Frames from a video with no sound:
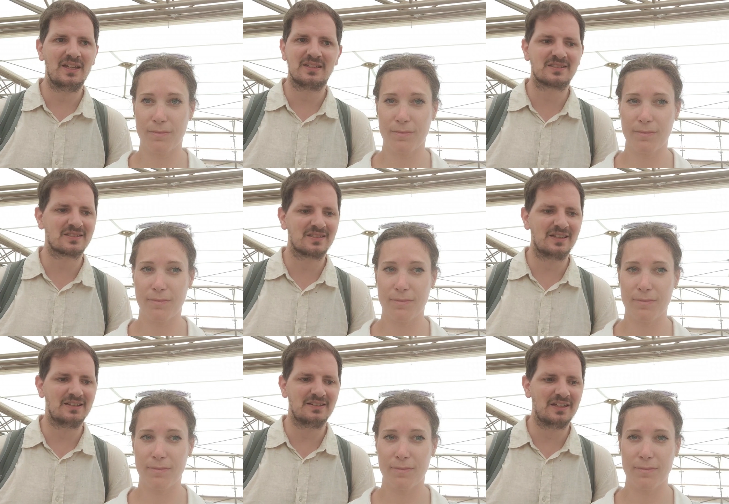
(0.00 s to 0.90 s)
Speaker 1: it's
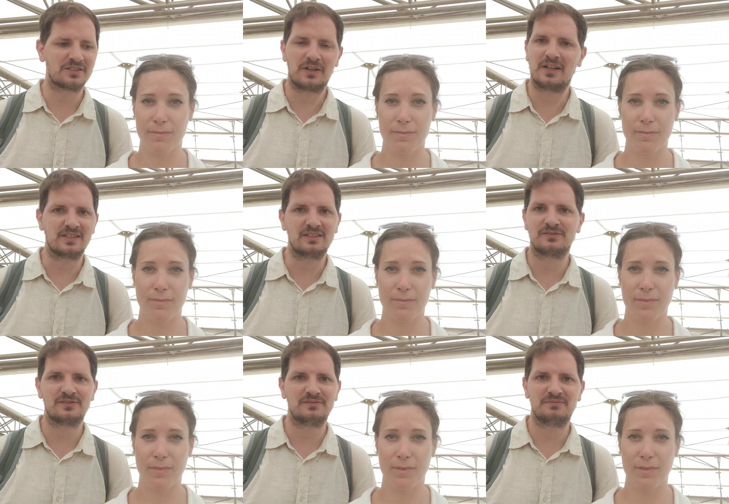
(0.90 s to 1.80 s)
it's crazy.
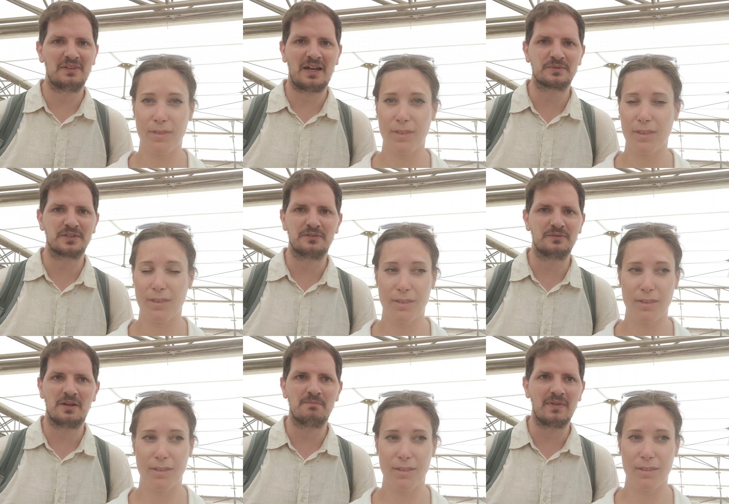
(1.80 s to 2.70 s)

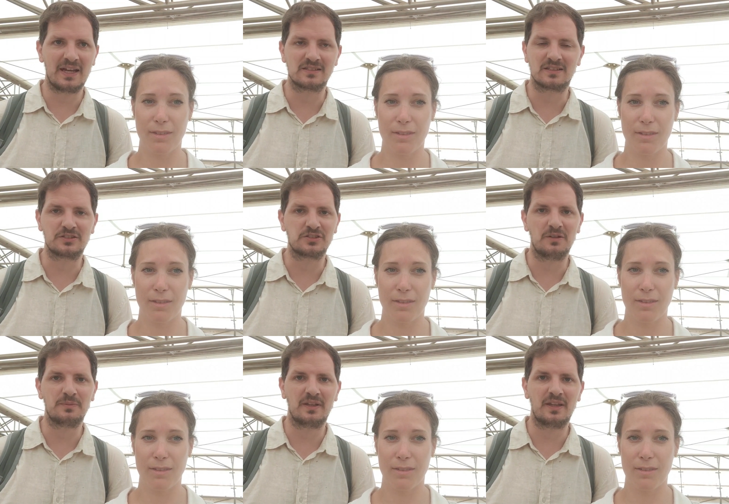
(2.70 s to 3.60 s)
Absolutely amazing
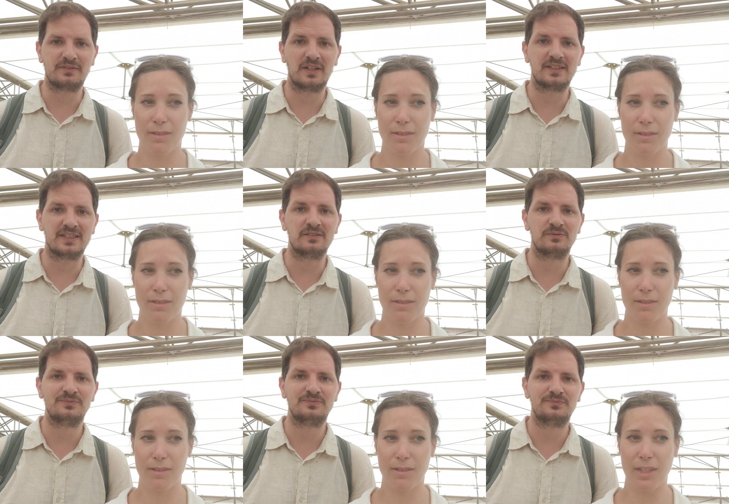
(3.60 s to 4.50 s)
job that they've done here.
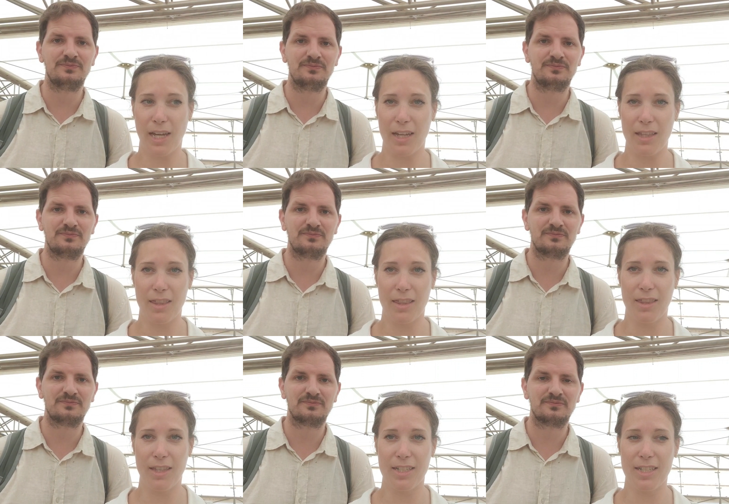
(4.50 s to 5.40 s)
Speaker 2: Yeah,
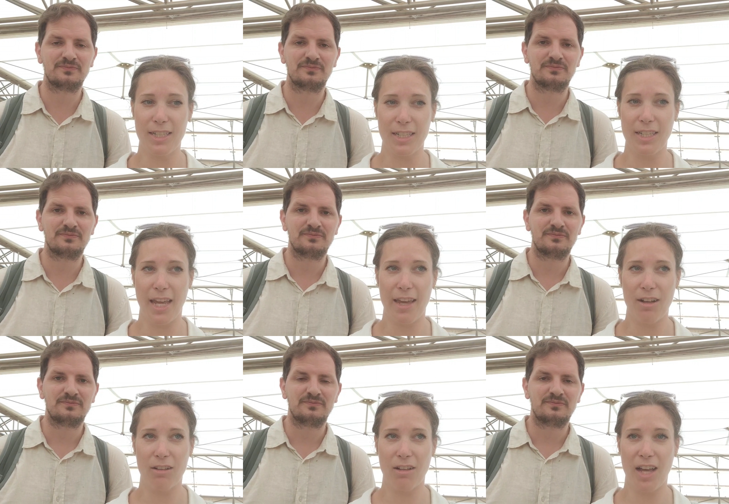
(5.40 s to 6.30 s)
the
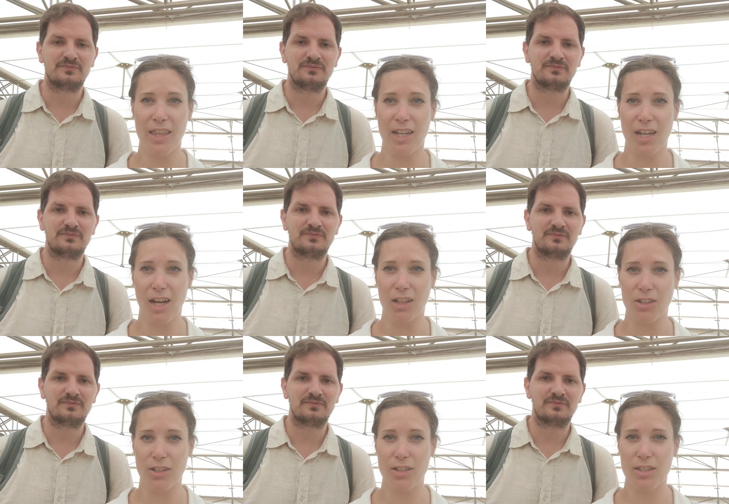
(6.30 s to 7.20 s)
detail and the
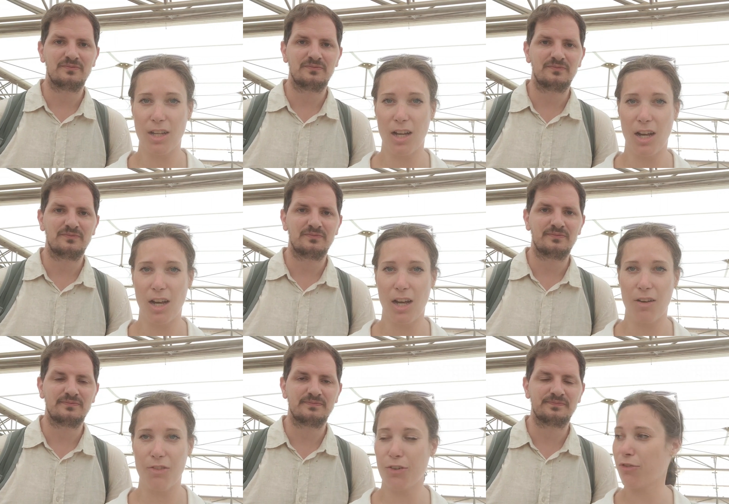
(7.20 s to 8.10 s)
colors
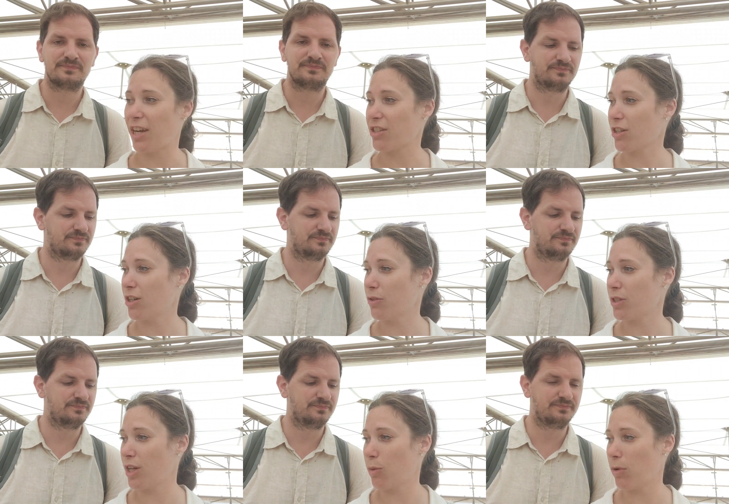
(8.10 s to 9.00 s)
of the
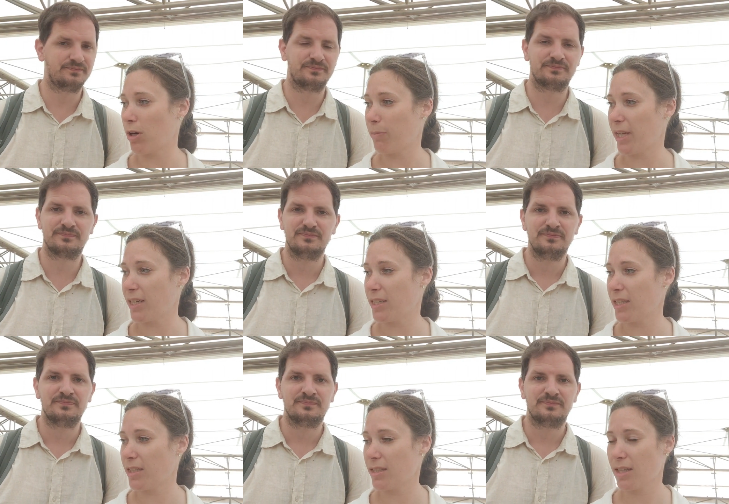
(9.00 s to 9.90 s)
frescoes and wall
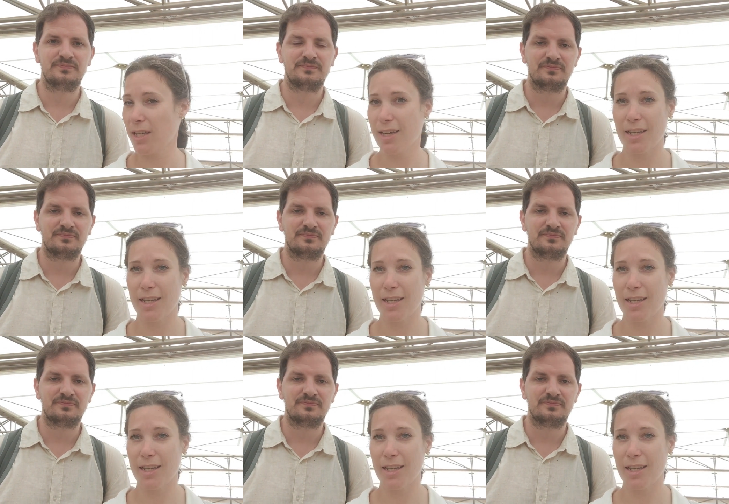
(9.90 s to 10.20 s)
paintings